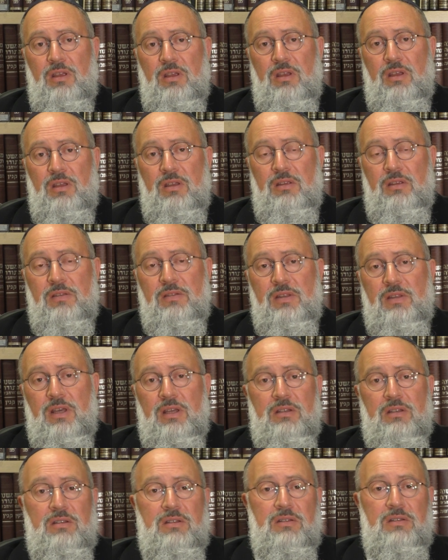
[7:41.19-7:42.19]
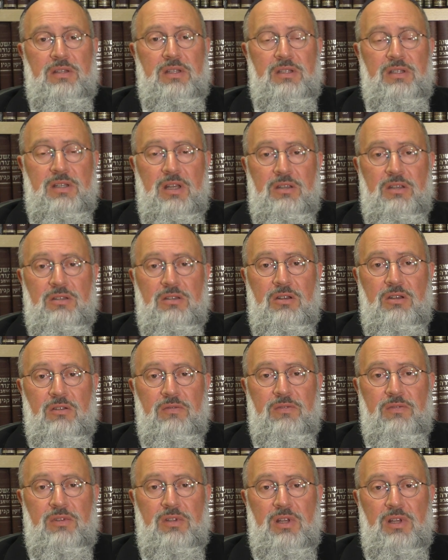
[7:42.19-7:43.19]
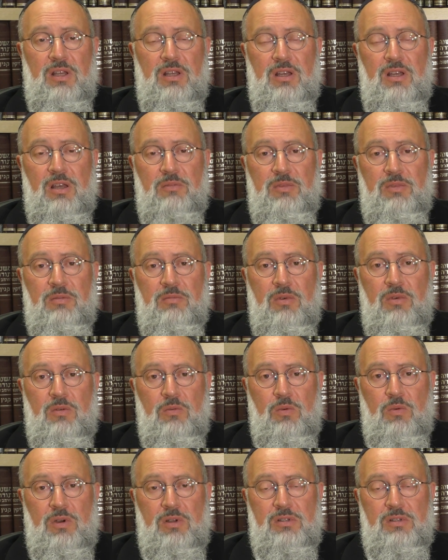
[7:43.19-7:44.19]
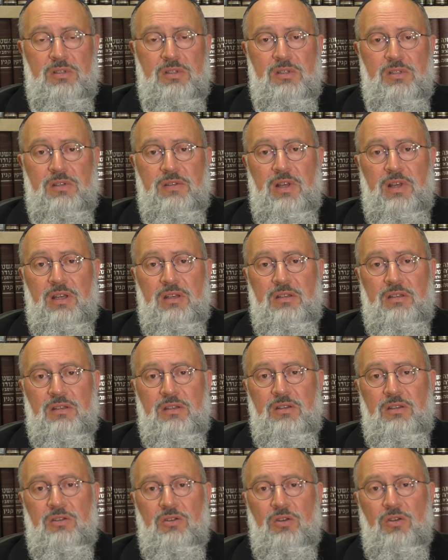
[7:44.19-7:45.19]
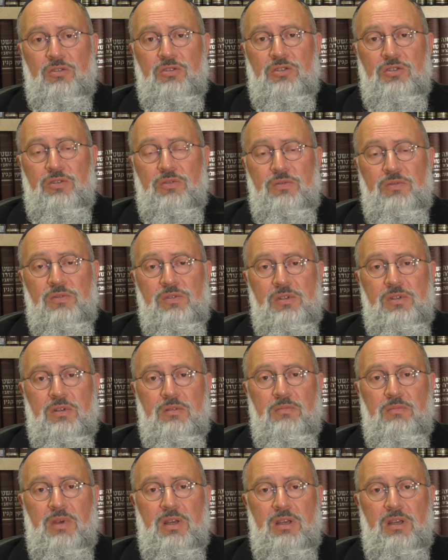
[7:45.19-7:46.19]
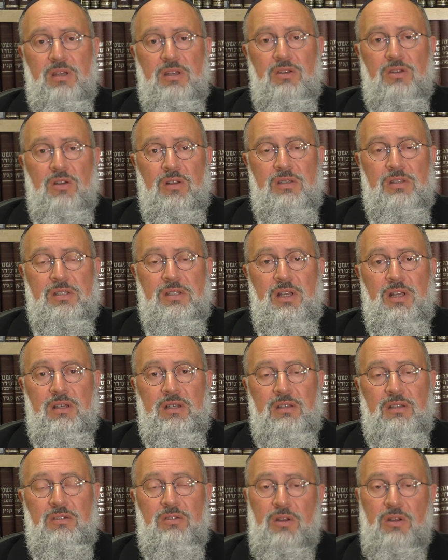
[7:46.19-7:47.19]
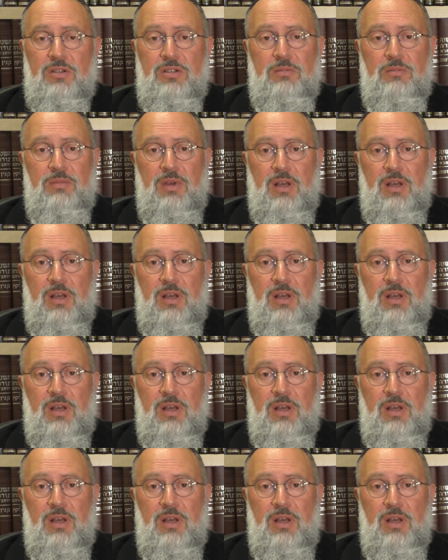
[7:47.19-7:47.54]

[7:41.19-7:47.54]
uh, that the intention of the Chachamim was that non-Jews may not study Torah